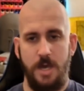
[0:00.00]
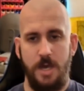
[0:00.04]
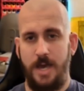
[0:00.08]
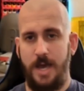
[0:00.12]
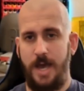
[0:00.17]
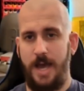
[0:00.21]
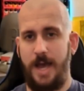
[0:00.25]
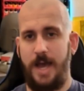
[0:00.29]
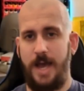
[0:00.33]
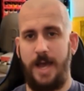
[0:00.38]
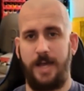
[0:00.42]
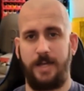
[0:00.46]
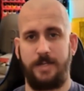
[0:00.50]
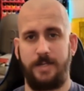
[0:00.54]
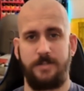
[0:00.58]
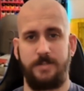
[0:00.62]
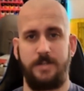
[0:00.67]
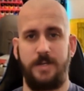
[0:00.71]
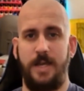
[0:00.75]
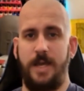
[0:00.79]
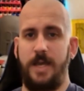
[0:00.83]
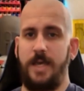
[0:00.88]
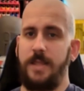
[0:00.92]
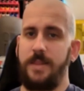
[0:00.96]
and
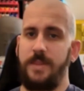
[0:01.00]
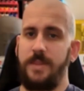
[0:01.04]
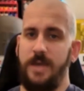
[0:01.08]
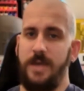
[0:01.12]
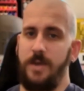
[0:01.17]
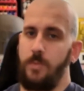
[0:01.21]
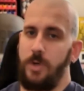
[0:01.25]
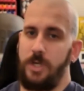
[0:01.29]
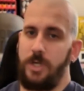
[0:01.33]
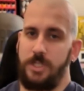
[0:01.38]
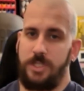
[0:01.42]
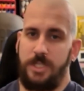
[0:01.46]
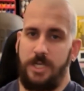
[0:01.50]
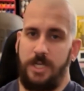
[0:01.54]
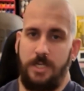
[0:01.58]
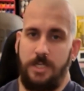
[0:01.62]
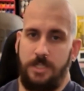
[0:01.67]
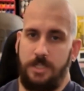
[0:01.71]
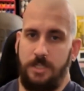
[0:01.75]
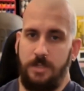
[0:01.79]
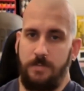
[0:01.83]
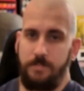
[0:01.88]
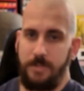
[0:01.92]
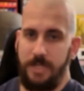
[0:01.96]
they will take
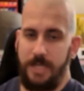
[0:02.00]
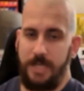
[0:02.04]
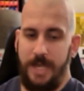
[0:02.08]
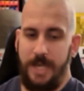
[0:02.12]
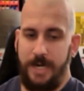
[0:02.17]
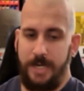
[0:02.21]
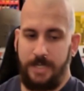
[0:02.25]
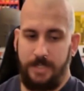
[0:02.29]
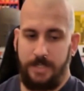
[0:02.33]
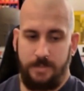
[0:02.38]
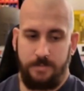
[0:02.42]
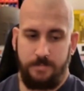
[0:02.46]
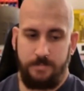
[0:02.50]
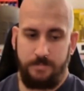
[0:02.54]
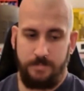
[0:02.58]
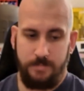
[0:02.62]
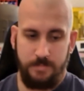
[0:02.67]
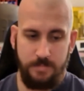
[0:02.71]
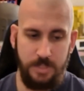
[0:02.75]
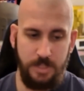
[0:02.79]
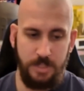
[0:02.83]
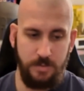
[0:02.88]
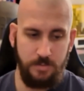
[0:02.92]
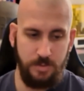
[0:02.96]
some getting
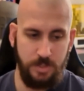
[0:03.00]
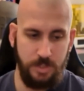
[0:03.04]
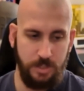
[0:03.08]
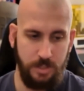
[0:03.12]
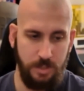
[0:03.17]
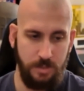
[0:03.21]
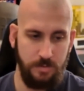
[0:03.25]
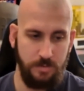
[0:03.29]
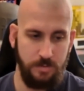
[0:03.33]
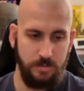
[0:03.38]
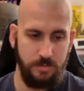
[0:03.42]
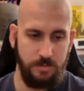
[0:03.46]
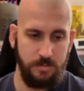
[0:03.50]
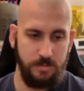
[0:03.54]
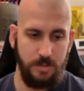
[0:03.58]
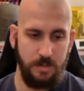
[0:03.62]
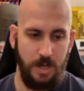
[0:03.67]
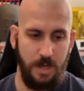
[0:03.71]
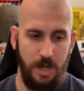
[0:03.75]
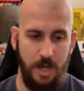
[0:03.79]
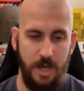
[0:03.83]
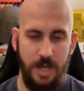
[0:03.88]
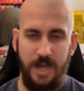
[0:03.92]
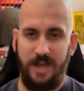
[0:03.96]
used to.
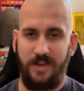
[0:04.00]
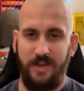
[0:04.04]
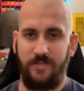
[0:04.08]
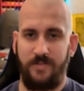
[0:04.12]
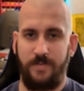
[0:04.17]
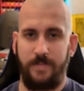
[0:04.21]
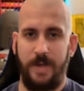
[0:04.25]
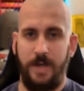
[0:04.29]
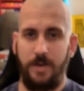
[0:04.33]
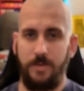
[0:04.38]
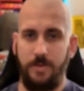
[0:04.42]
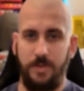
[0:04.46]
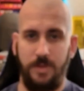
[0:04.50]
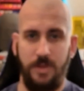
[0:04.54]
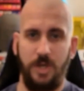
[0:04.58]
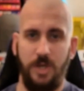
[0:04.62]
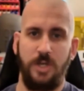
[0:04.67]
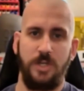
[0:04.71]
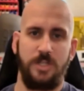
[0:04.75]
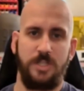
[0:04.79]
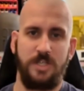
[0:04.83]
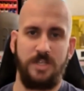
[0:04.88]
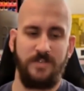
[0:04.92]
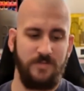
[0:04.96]
I have about
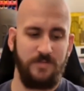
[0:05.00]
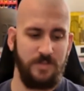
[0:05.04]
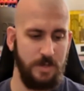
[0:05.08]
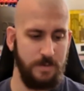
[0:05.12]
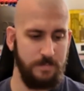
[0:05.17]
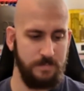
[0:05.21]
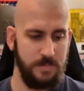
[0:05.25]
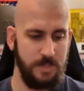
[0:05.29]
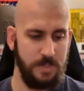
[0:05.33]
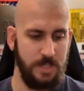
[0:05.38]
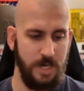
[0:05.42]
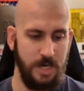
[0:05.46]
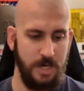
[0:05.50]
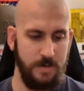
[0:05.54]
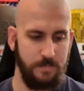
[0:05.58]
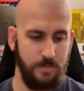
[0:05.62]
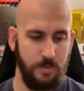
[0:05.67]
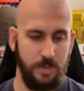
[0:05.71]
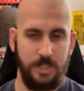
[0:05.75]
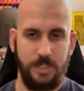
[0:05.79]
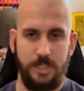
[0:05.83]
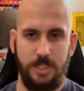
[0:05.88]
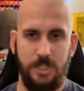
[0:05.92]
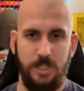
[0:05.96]
30 of them that I
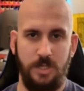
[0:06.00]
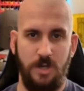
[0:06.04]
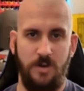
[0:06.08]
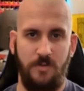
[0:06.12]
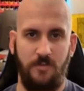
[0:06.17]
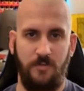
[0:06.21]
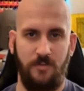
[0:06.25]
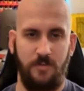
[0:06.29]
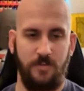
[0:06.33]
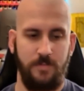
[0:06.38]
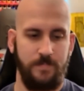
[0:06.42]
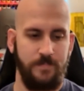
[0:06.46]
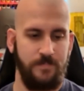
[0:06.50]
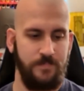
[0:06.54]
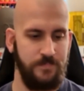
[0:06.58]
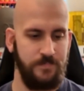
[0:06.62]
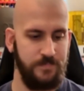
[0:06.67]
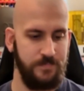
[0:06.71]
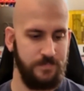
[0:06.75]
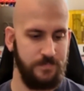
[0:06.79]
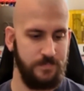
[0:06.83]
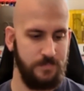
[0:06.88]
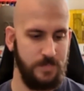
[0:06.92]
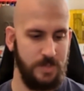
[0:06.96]
printed off,
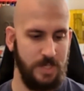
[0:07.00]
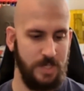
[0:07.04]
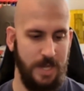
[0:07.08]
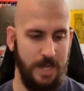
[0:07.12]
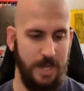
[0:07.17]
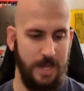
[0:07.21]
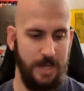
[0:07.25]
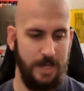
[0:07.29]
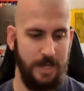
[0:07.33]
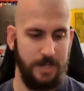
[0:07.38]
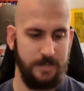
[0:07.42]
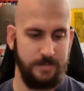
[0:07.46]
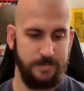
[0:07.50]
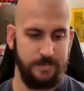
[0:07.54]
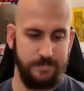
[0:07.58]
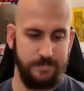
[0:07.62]
and